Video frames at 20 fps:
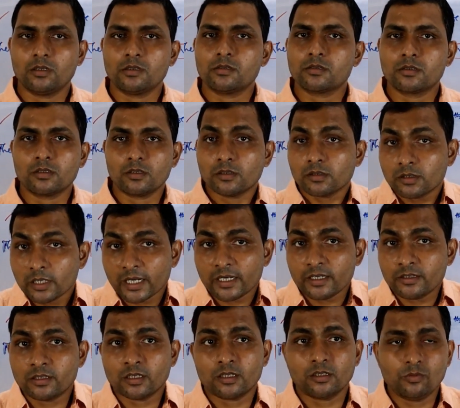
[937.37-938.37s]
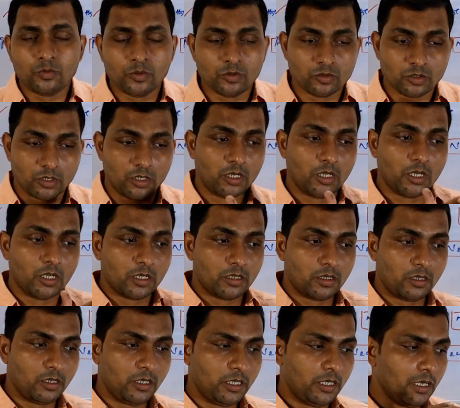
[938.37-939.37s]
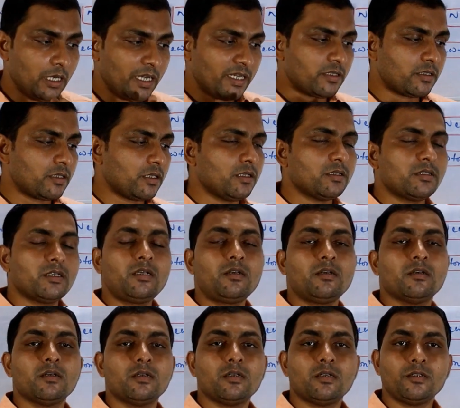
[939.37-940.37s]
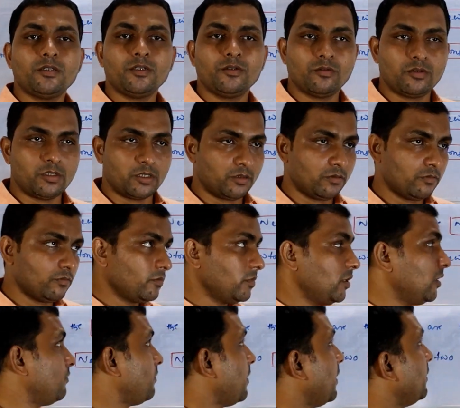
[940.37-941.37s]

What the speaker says: So there is a confusion. Nilesh is a Newton. If